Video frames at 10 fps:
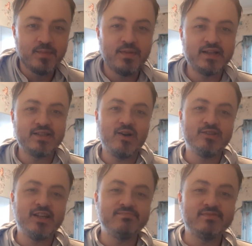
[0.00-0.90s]
But that's the
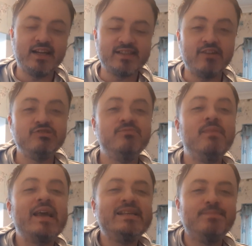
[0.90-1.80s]
concept. That's how you
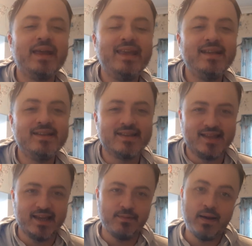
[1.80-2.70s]
may begin to
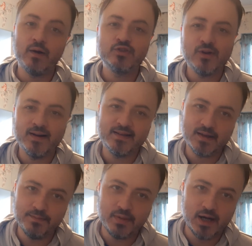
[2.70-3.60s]
think about trying to
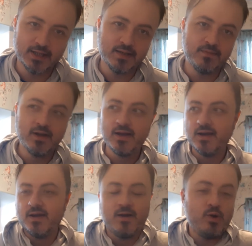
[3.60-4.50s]
combine them,
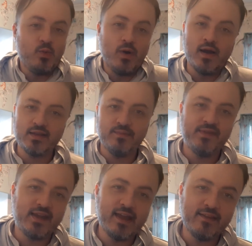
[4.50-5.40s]
work them
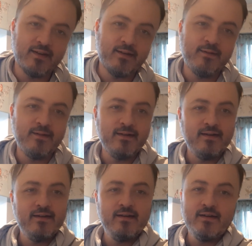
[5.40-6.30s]
together.
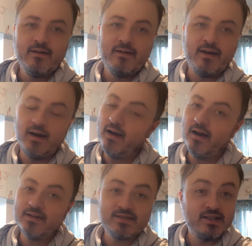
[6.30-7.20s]

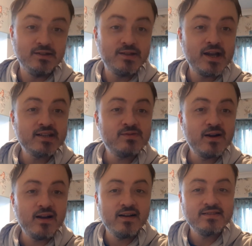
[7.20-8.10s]
See you at the next one,
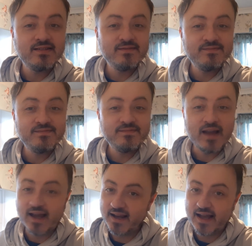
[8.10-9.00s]
guys
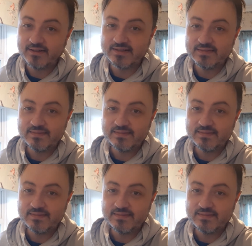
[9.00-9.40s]
and gals.